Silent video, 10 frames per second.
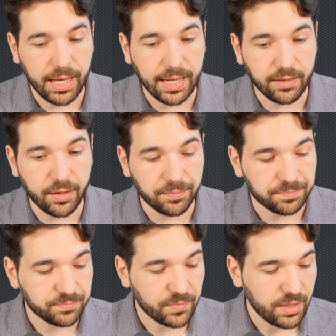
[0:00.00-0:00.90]
I don't know.
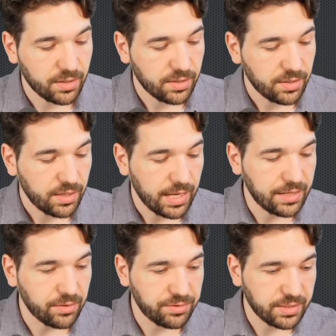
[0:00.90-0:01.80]

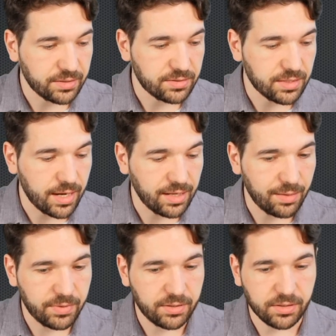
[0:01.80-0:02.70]
I don't think Don
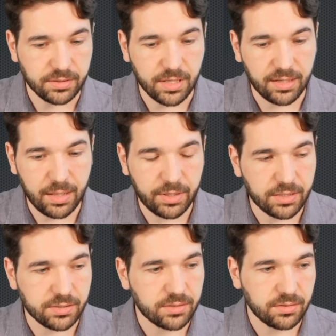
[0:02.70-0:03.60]
Lemon
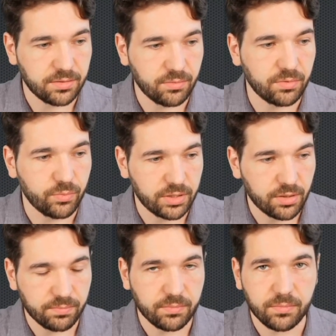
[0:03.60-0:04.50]
is
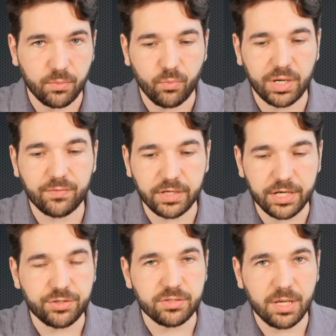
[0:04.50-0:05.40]
with... whatever
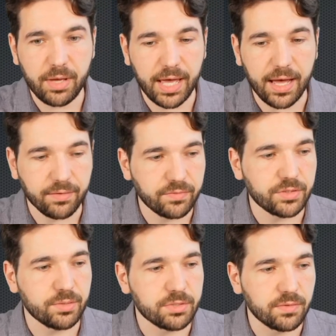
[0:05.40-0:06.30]
issues he may have
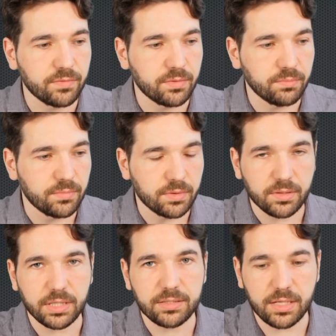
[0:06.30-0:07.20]
in terms of
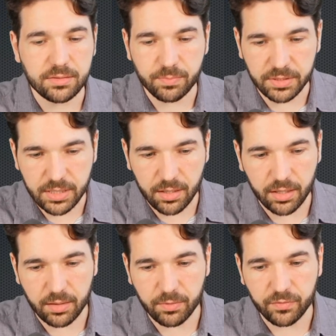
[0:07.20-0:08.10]
things that's been said
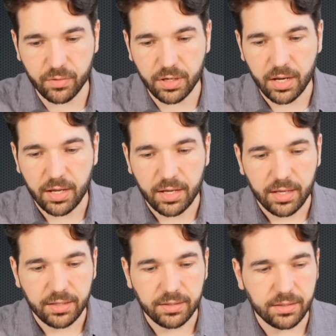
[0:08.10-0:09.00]
on air before,
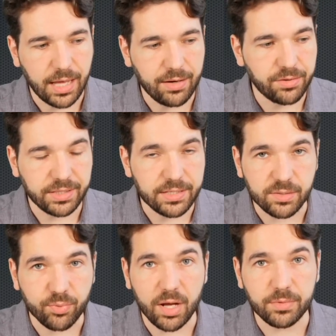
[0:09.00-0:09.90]
I don't think
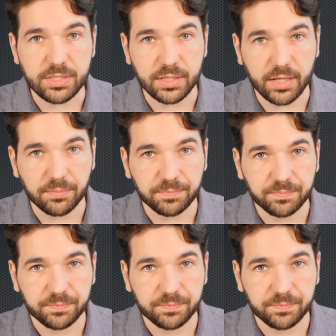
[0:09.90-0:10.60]
he's the problem with CNN.